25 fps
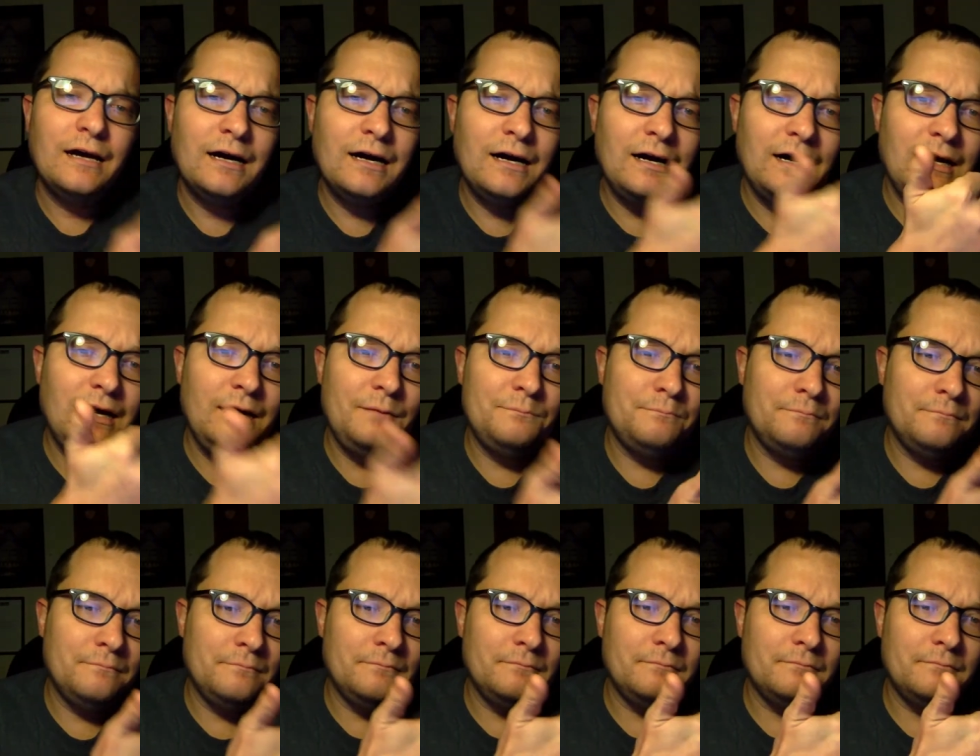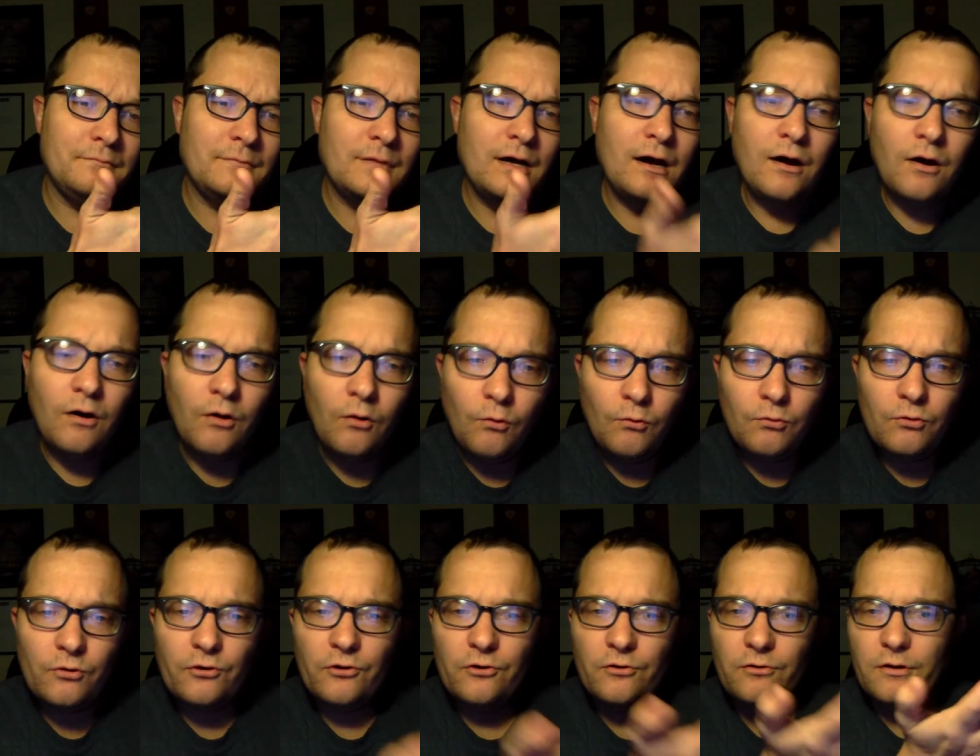Um,
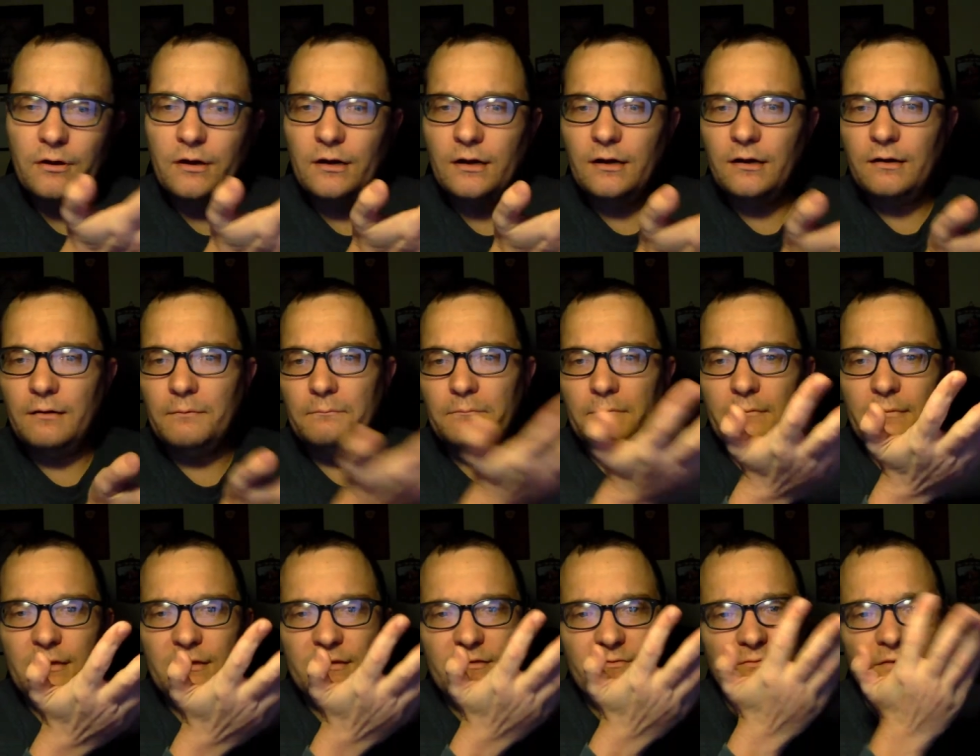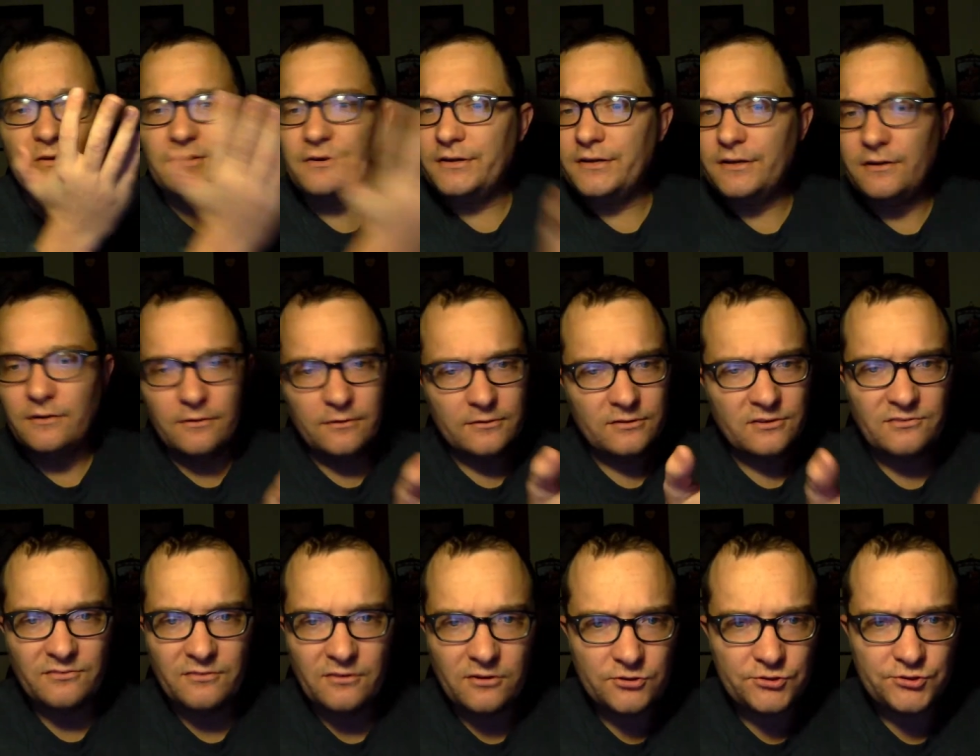Holder um, is a very
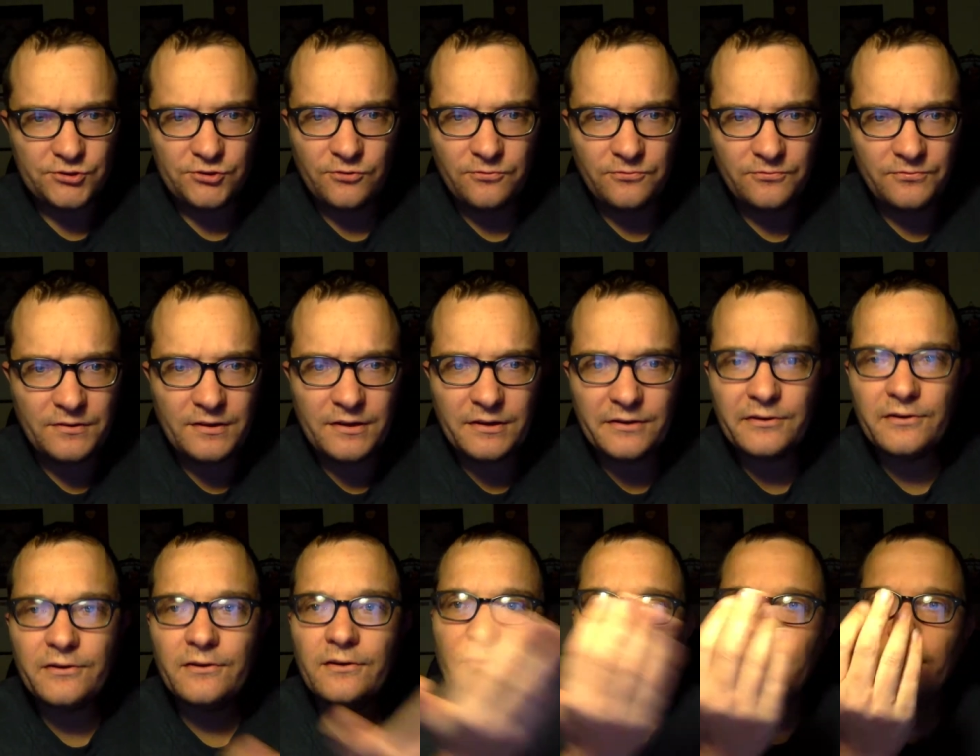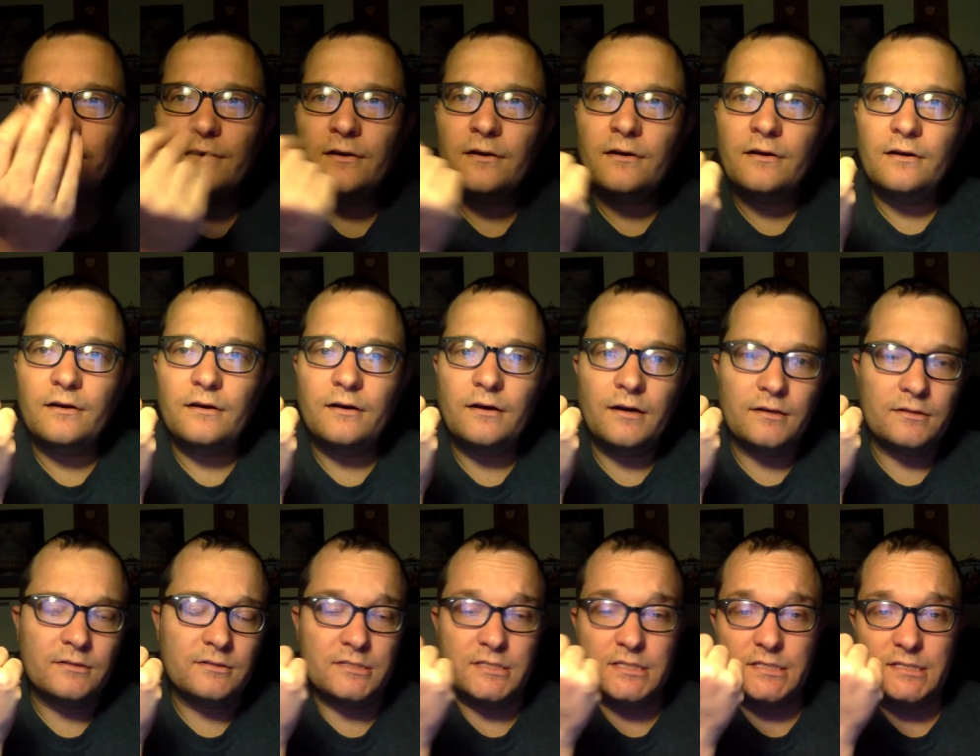controversial figure uh,
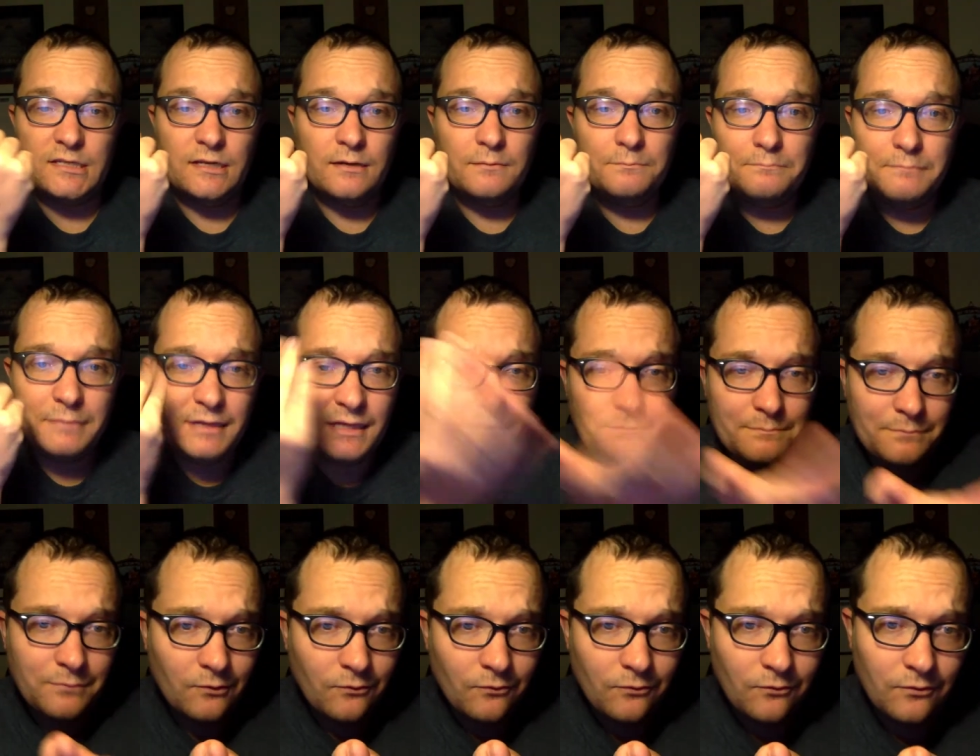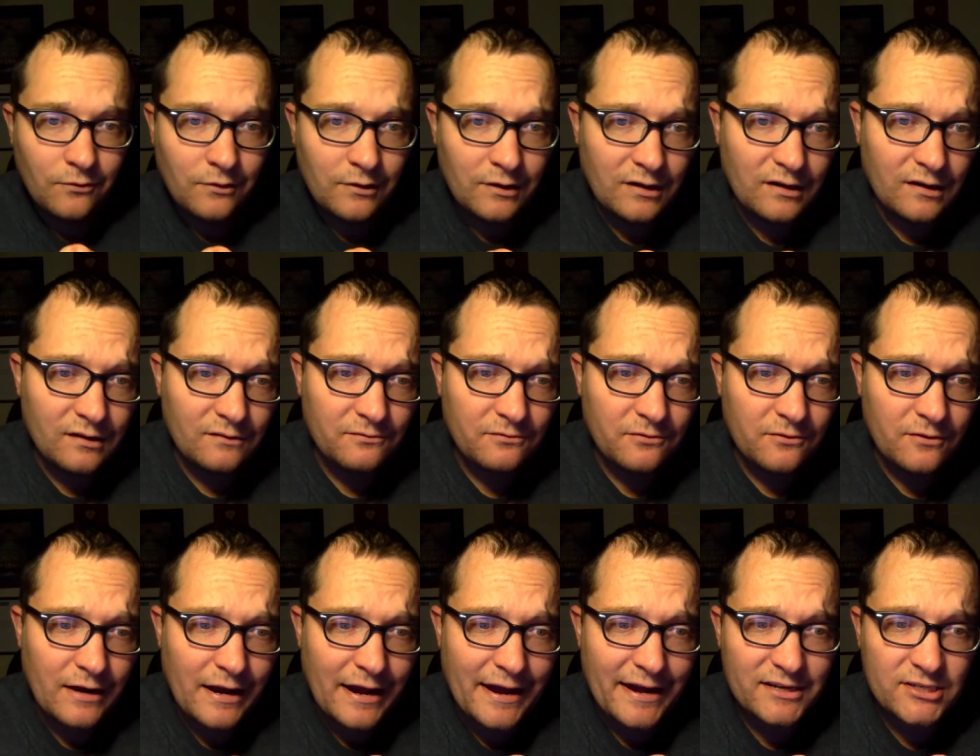to some people uh,
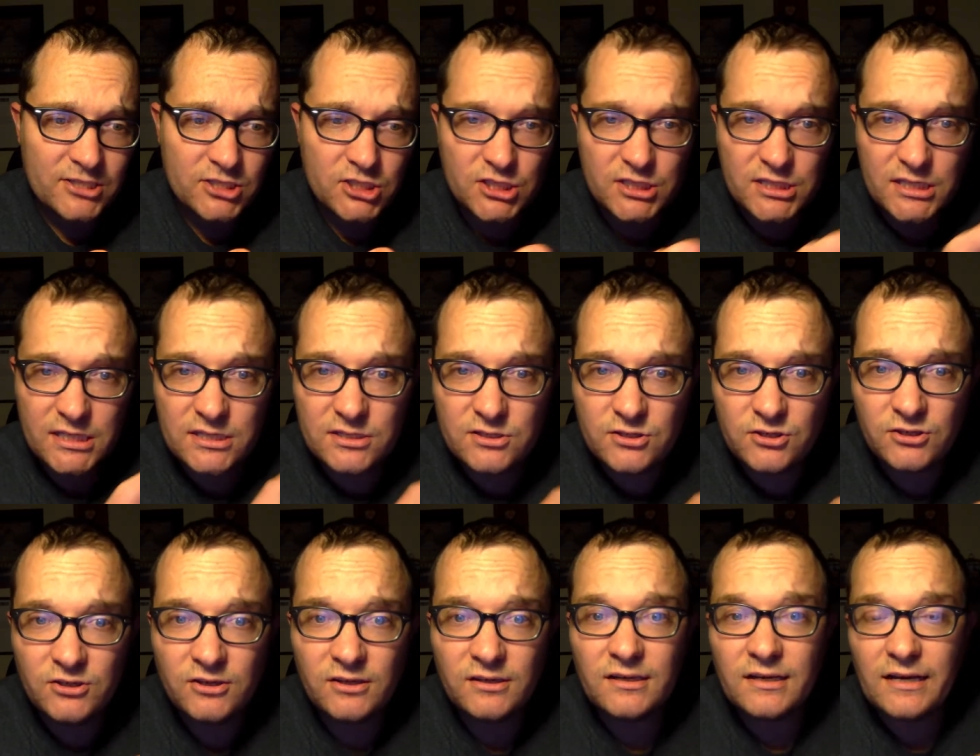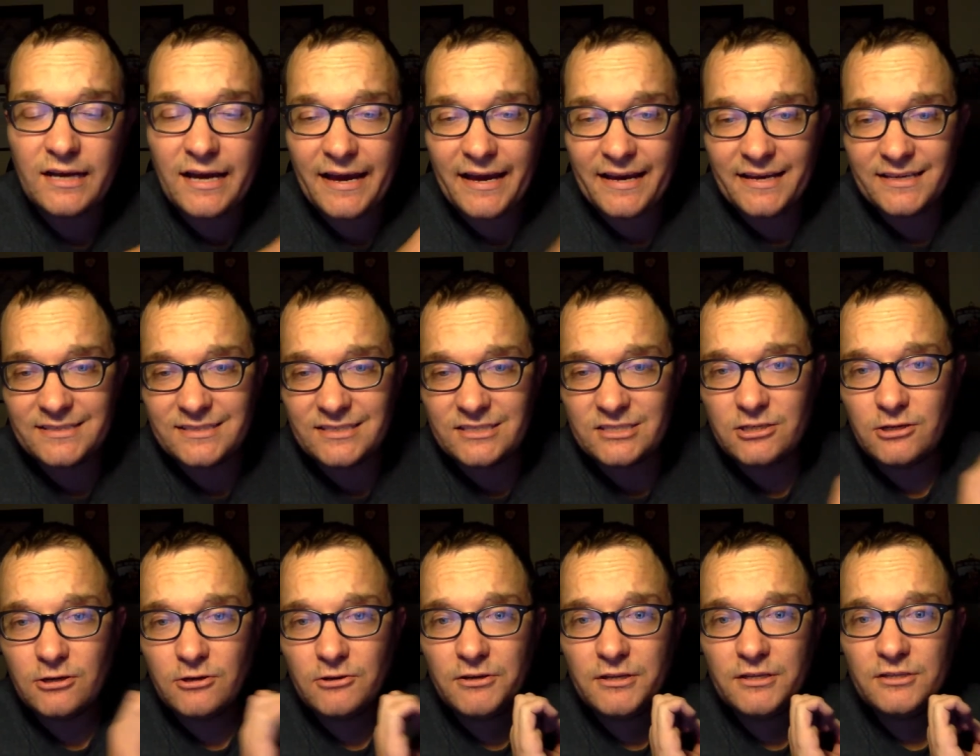for actions he took as
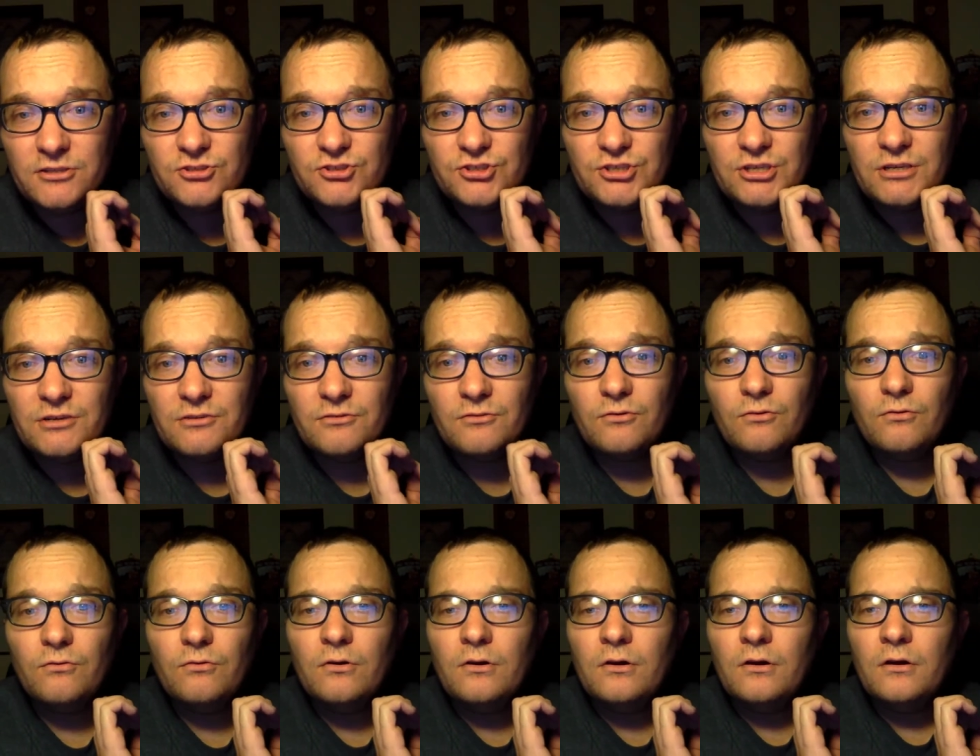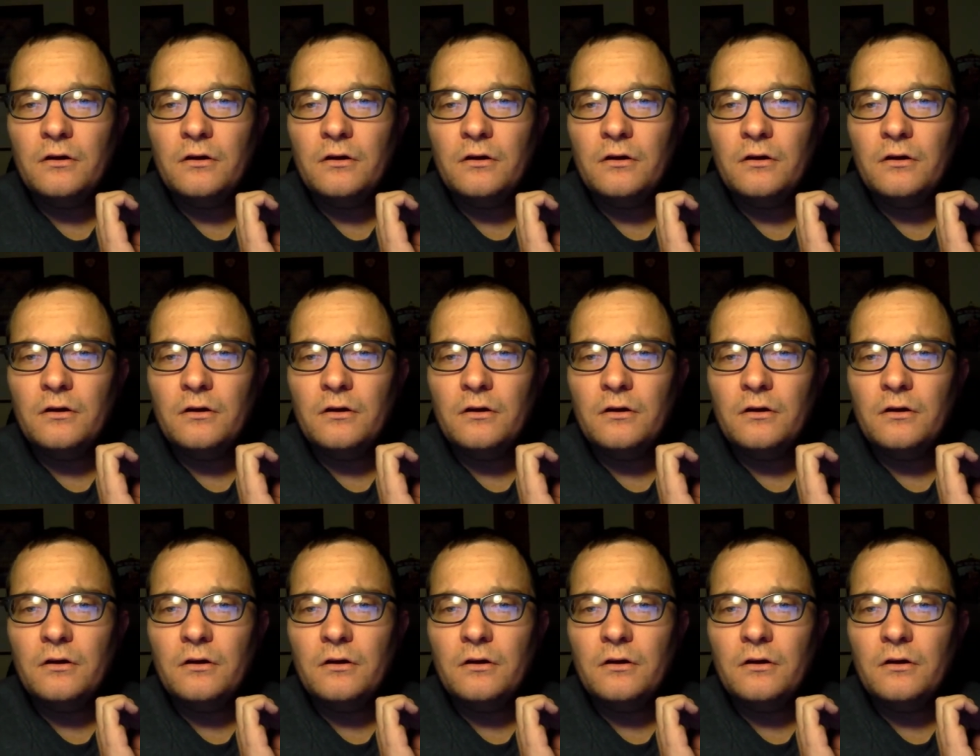Attorney General.